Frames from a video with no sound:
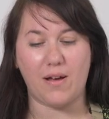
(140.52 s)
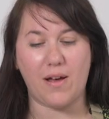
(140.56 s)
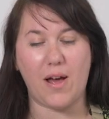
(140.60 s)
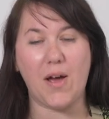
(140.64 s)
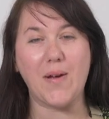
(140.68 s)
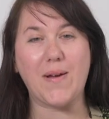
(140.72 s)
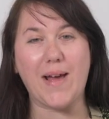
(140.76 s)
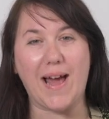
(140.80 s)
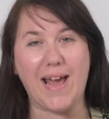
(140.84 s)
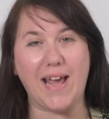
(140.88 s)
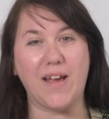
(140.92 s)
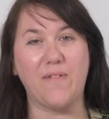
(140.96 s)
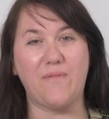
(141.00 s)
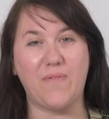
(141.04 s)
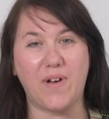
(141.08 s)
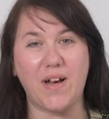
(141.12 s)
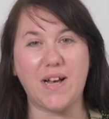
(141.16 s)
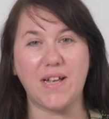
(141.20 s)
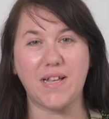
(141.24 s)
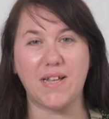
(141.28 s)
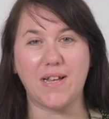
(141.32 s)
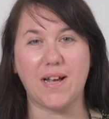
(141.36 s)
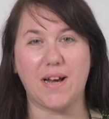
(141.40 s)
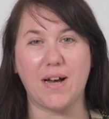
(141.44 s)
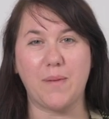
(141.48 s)
Okay,
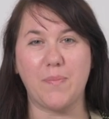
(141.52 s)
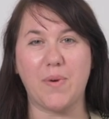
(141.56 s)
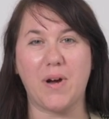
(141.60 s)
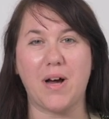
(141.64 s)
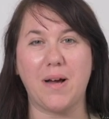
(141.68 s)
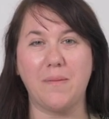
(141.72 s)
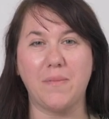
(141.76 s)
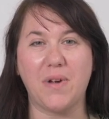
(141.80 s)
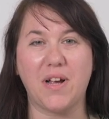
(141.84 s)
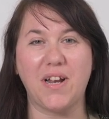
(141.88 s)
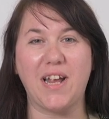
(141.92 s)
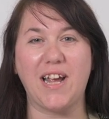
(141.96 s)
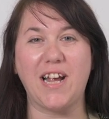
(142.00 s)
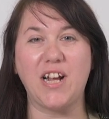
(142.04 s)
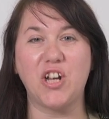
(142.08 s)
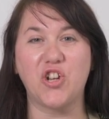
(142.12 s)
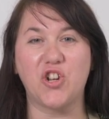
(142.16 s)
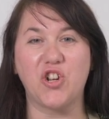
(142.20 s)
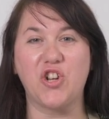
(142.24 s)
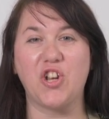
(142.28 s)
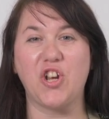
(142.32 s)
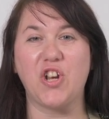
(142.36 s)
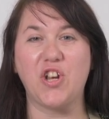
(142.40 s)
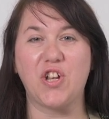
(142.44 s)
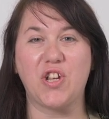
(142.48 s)
first up, I'm going to
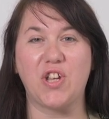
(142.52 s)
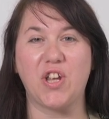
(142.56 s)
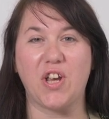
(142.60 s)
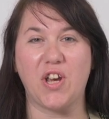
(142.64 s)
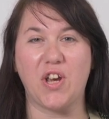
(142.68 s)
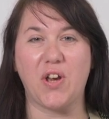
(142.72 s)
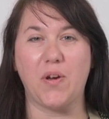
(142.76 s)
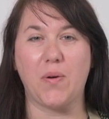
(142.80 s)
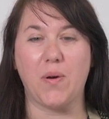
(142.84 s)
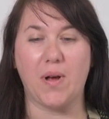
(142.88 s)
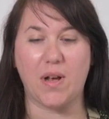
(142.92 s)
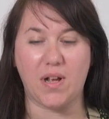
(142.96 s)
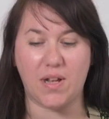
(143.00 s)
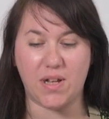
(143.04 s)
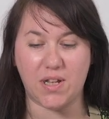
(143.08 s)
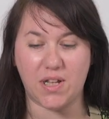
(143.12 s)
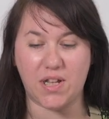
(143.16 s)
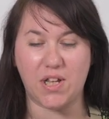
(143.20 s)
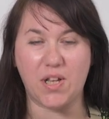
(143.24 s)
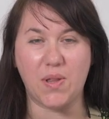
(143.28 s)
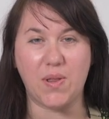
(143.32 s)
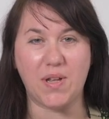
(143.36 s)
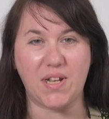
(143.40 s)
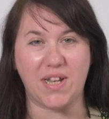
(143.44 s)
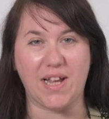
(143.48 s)
introduce you
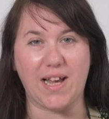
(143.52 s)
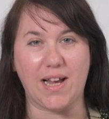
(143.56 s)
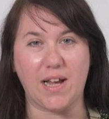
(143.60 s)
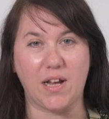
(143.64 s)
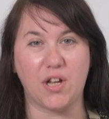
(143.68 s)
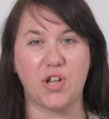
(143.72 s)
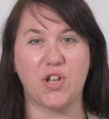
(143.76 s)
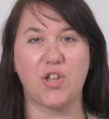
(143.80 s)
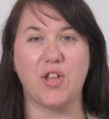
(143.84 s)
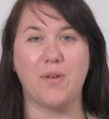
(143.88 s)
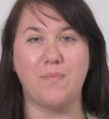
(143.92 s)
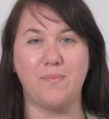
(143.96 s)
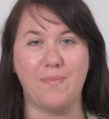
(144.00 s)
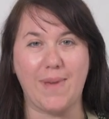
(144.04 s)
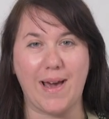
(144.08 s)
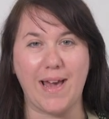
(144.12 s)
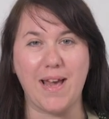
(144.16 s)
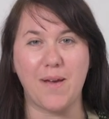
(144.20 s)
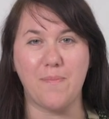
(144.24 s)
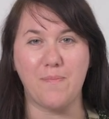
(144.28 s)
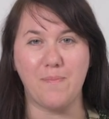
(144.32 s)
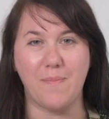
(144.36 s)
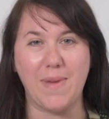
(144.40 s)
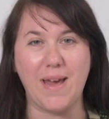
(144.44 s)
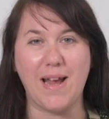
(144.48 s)
to the dish that
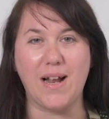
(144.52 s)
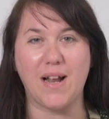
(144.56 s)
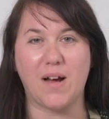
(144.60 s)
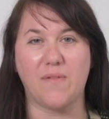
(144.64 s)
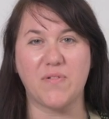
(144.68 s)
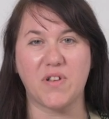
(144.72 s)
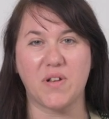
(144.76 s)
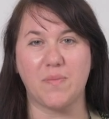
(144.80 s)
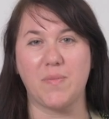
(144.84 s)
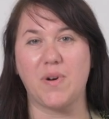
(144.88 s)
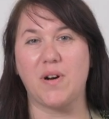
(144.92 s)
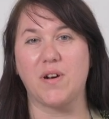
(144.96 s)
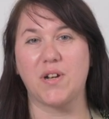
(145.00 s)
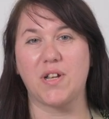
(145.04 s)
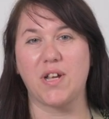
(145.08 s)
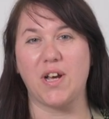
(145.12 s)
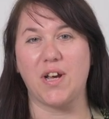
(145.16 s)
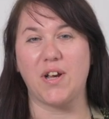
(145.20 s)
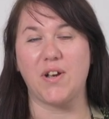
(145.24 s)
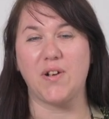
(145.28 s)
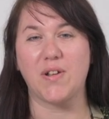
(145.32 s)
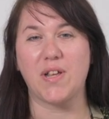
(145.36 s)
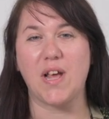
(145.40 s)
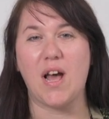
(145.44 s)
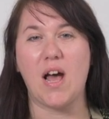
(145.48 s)
made me love
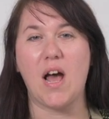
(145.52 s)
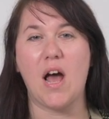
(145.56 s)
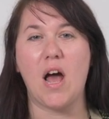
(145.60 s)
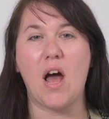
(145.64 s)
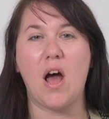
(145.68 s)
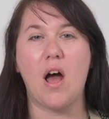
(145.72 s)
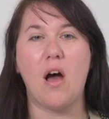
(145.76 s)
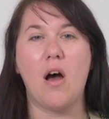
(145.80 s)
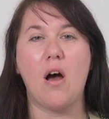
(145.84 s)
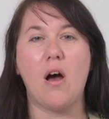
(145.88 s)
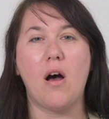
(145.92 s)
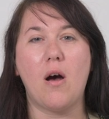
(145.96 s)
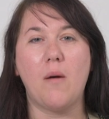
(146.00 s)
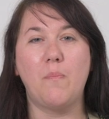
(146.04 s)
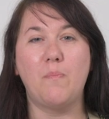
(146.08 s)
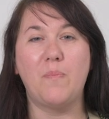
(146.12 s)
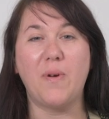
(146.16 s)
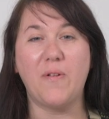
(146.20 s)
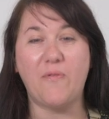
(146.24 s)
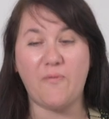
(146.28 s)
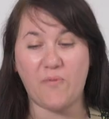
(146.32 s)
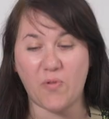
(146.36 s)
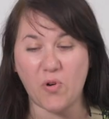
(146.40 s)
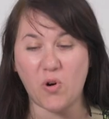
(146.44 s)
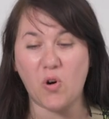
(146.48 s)
tomatoes.
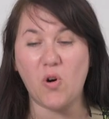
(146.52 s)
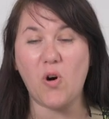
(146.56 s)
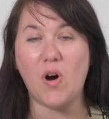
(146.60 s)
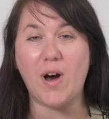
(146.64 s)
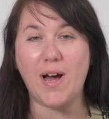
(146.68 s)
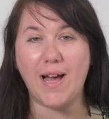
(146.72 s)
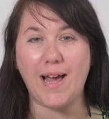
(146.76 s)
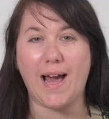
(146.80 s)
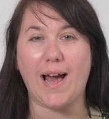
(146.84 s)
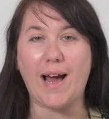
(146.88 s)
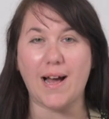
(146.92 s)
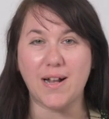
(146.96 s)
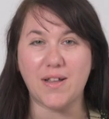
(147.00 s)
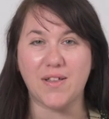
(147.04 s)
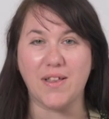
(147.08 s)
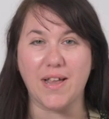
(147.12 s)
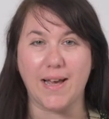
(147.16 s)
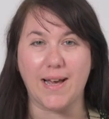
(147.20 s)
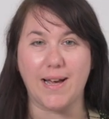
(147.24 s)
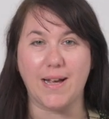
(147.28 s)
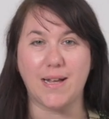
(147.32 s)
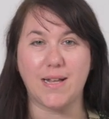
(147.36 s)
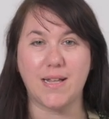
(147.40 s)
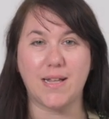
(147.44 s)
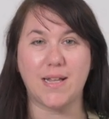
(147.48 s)
Before I had
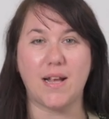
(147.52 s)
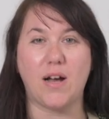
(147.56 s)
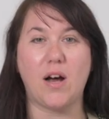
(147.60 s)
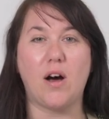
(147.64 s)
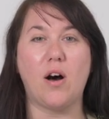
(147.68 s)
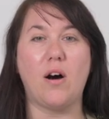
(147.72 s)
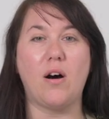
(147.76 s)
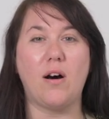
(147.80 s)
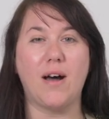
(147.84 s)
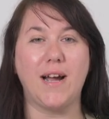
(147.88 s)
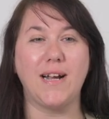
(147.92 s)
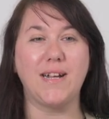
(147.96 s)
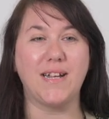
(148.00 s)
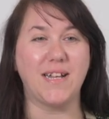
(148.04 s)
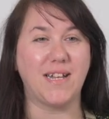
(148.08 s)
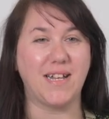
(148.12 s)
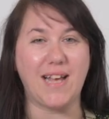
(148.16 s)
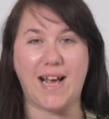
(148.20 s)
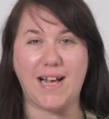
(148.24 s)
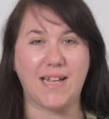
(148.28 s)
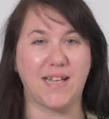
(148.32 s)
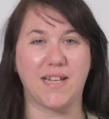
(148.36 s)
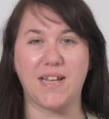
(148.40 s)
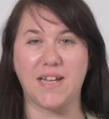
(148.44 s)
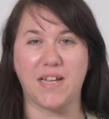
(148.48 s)
this, I
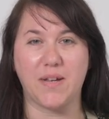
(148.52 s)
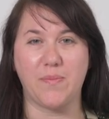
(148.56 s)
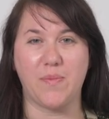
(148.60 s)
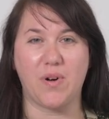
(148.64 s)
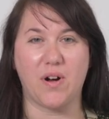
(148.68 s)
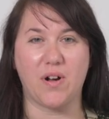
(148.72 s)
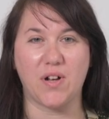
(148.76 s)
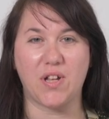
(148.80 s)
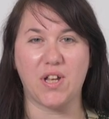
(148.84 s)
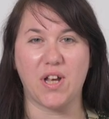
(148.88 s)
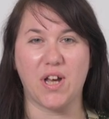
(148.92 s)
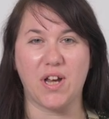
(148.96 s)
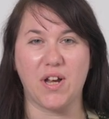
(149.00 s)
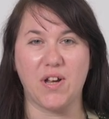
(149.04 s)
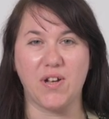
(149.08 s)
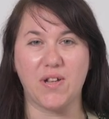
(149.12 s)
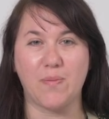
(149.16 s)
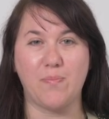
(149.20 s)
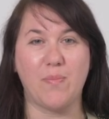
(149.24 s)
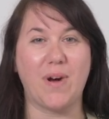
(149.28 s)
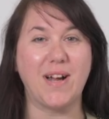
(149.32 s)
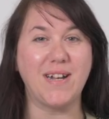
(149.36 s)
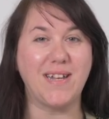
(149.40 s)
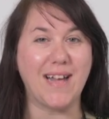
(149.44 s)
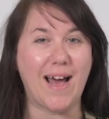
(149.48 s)
detested tomatoes.
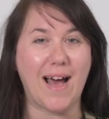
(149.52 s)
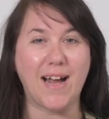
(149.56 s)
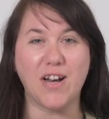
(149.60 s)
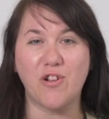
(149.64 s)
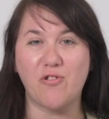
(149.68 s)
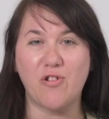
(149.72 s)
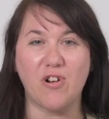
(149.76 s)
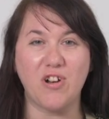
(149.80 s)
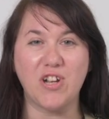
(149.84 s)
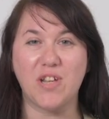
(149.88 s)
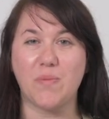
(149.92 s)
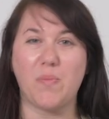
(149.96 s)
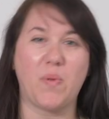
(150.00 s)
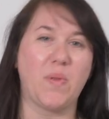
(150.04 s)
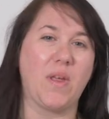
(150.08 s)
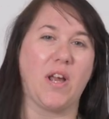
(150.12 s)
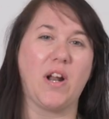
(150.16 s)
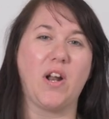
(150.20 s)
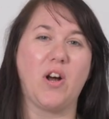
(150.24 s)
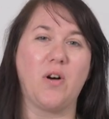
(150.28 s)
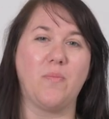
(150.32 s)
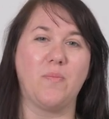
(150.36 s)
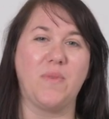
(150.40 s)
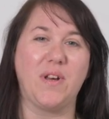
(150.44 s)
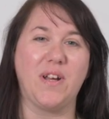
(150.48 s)
My dad grows them on the
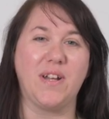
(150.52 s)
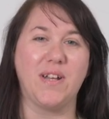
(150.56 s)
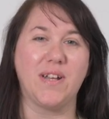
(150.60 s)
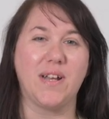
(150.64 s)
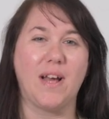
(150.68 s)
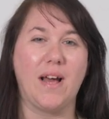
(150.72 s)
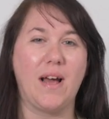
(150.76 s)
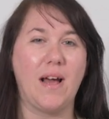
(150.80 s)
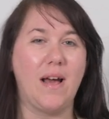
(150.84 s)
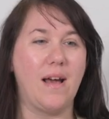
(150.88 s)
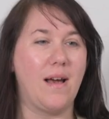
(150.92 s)
allotment,